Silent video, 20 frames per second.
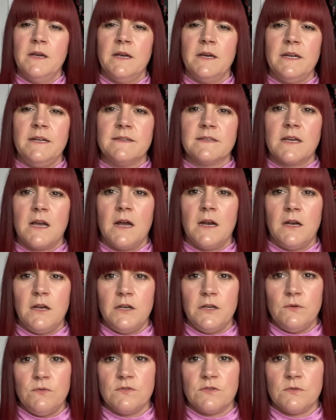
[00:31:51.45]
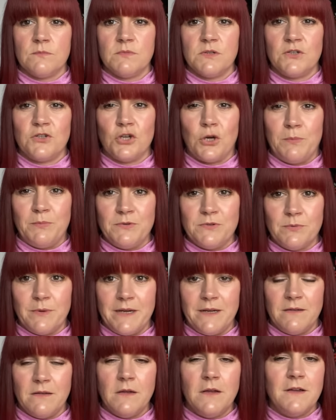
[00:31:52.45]
and it's kind of loose up the top as
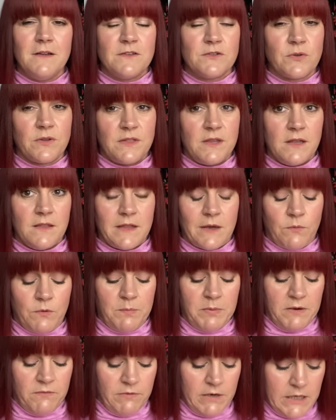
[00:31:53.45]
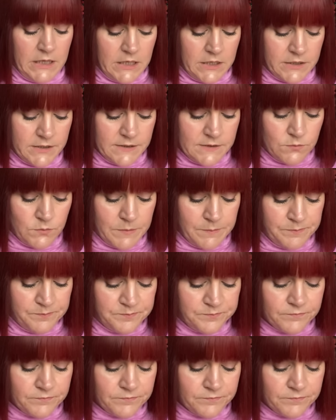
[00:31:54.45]
well. So I think that would be a really nice one.